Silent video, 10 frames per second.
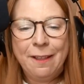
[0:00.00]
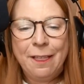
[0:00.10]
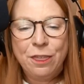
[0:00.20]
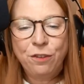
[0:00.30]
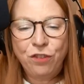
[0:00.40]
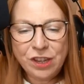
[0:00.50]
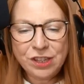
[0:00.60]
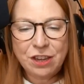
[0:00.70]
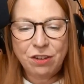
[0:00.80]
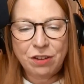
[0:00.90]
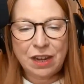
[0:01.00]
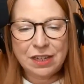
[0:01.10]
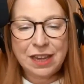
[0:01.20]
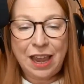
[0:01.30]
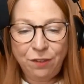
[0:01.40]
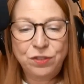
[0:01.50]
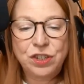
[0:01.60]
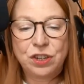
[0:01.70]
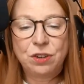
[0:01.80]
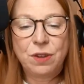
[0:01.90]
The first thing you're going to have to
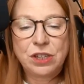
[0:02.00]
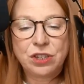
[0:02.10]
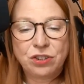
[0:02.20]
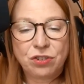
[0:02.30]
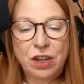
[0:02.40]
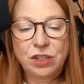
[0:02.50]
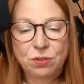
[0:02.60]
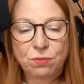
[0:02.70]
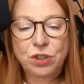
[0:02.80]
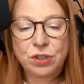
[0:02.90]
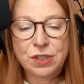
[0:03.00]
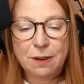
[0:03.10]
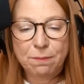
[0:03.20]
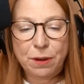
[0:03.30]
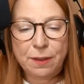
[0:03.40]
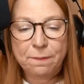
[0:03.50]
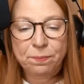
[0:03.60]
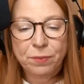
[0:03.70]
do is to try and talk to your stepbrother.